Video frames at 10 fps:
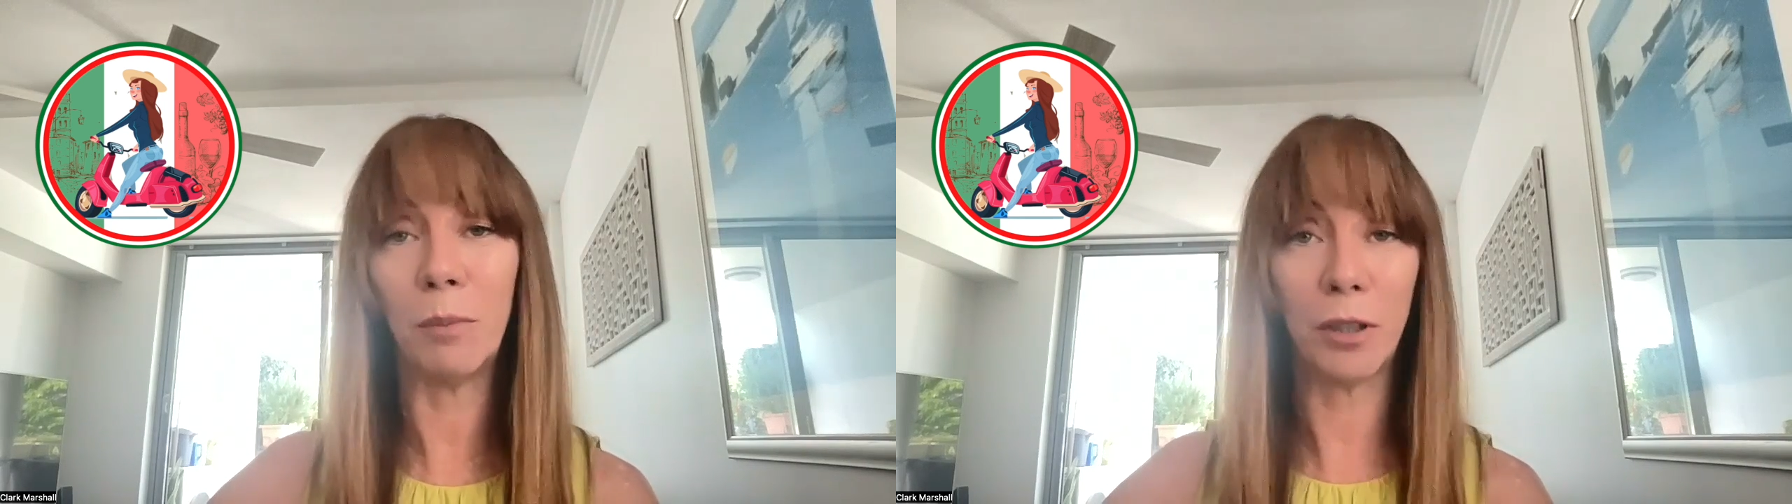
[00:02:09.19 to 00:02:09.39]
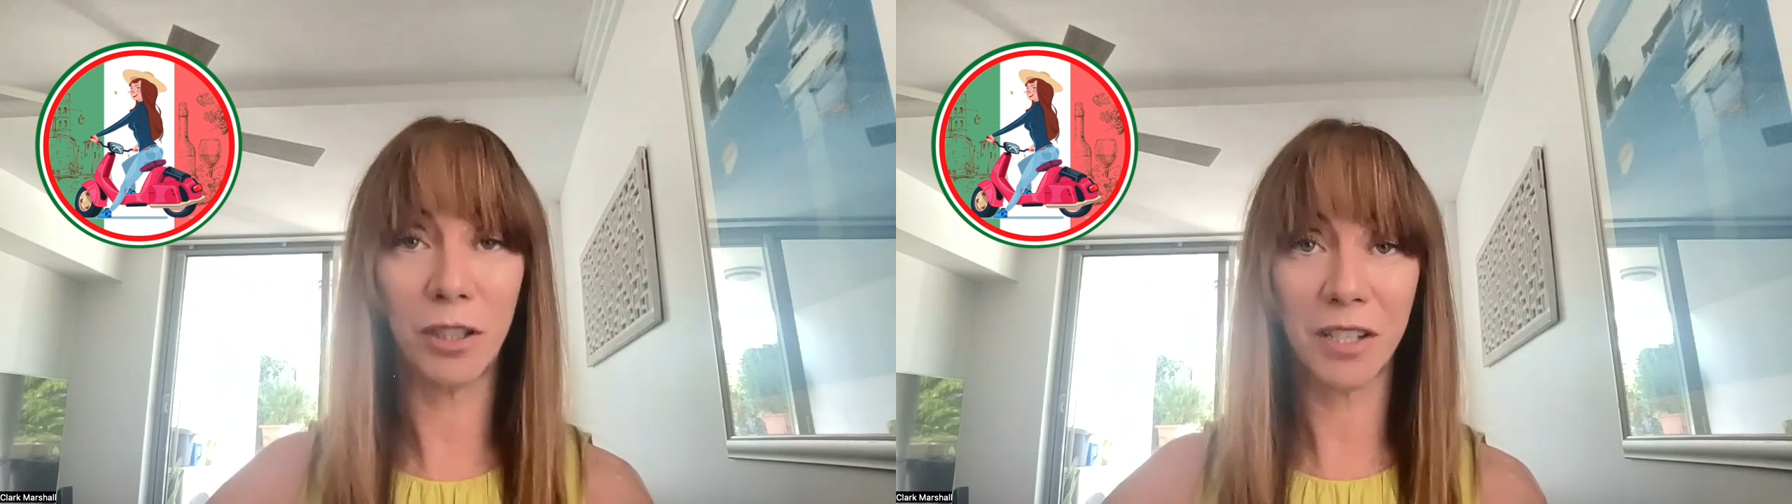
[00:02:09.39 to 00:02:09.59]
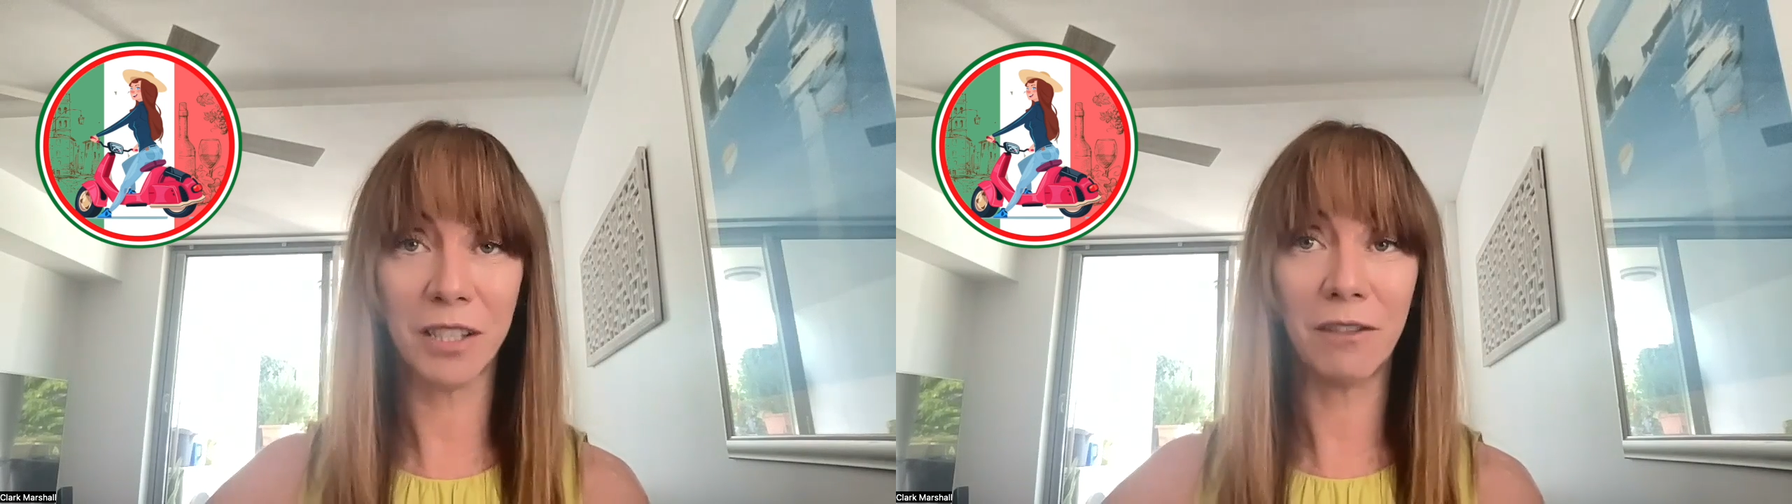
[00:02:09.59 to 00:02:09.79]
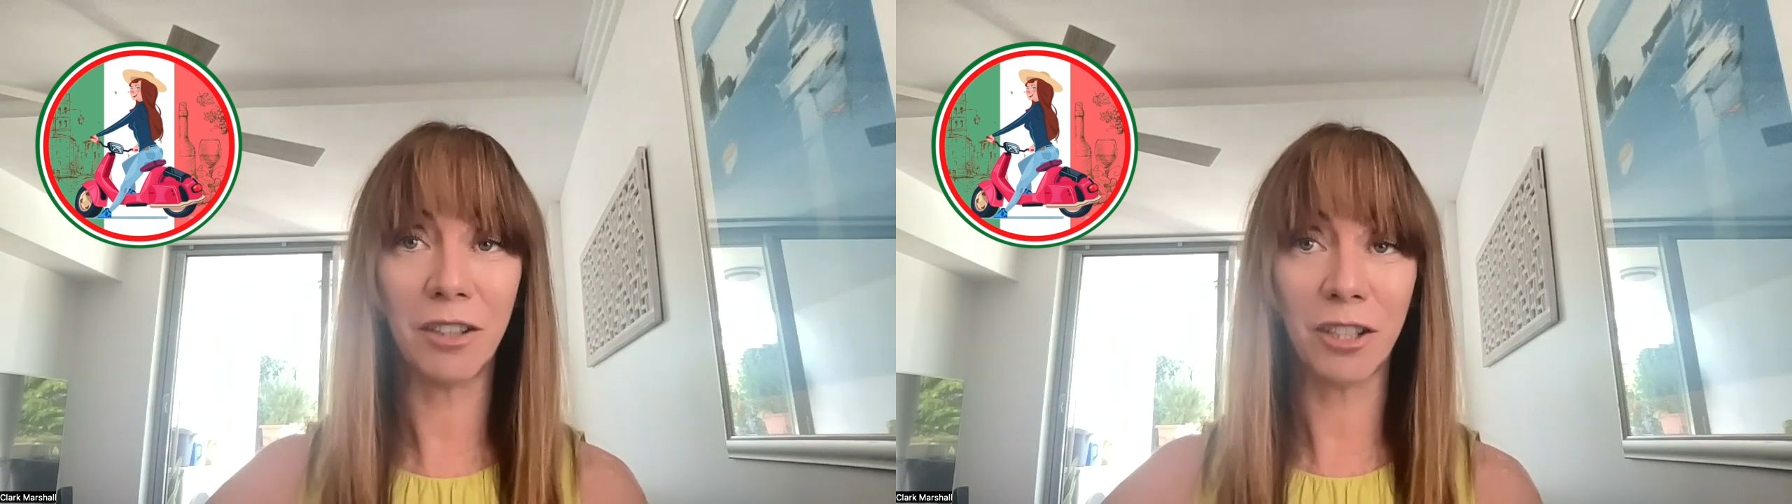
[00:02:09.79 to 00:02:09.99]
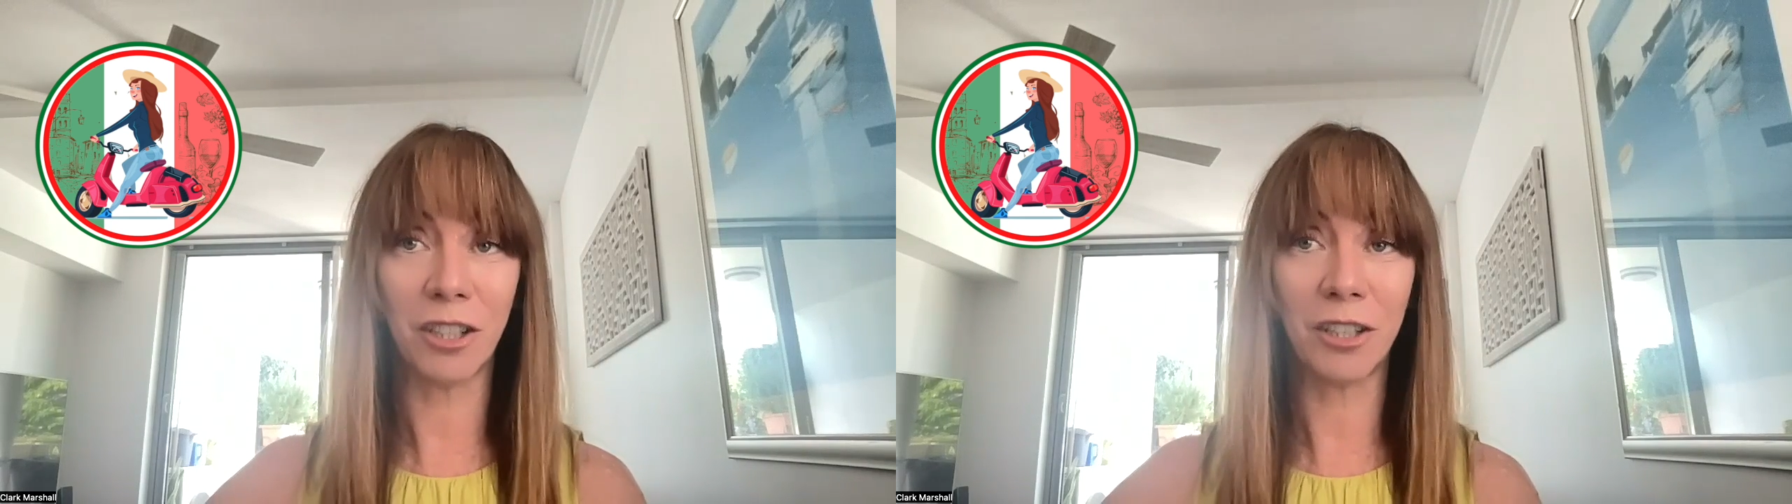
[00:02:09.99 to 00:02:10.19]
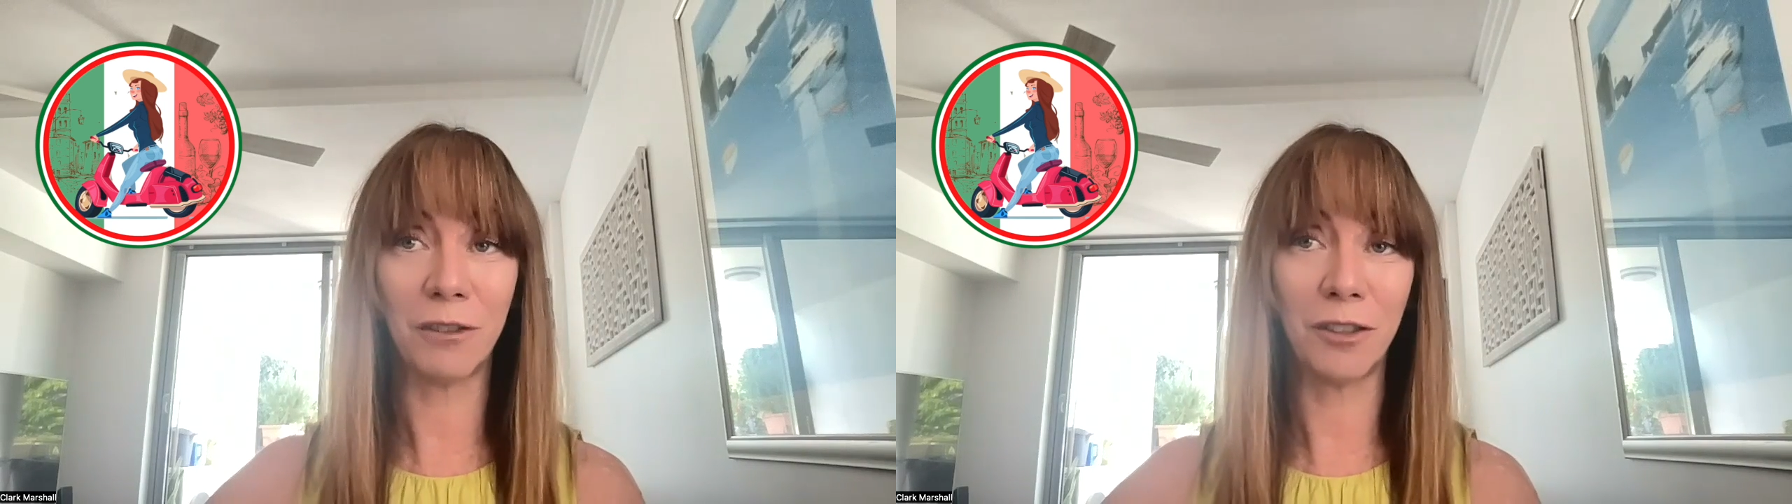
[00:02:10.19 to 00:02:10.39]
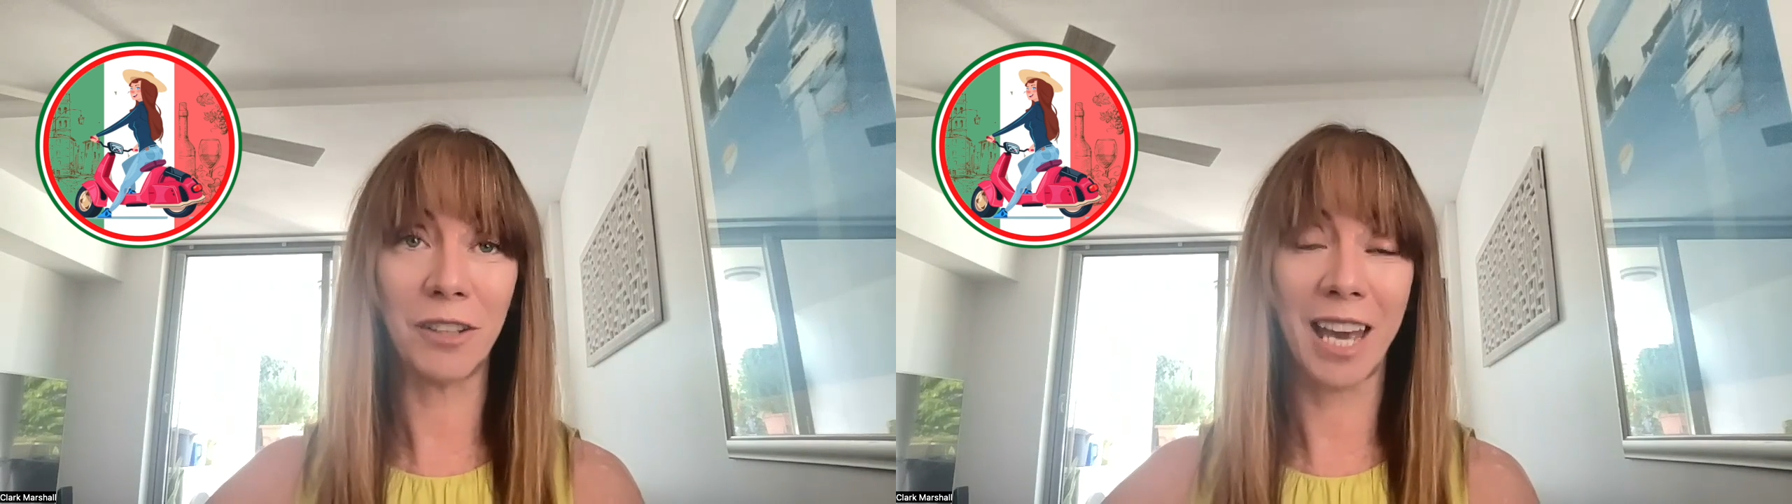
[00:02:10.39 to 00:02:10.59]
purchase of the Churchview